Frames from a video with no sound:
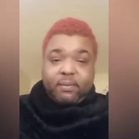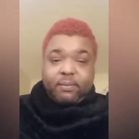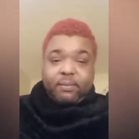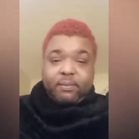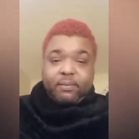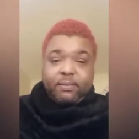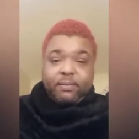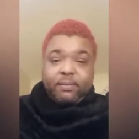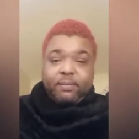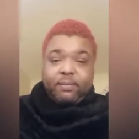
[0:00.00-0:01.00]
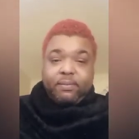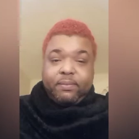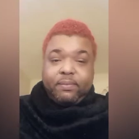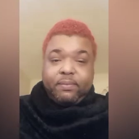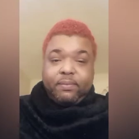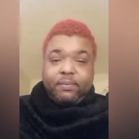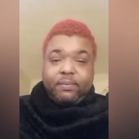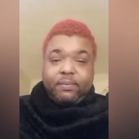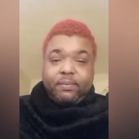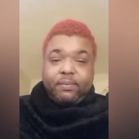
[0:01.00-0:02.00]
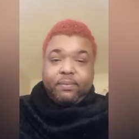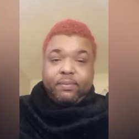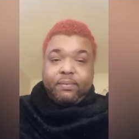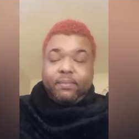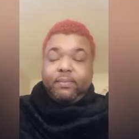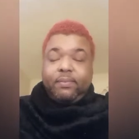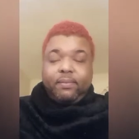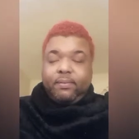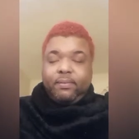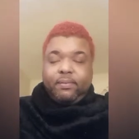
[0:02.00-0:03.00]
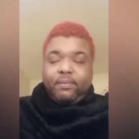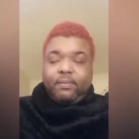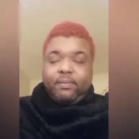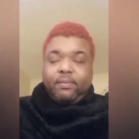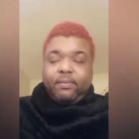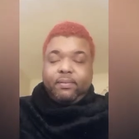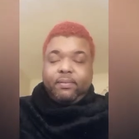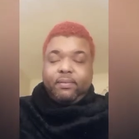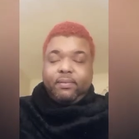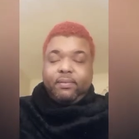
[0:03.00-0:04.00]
No one is speaking in this clip.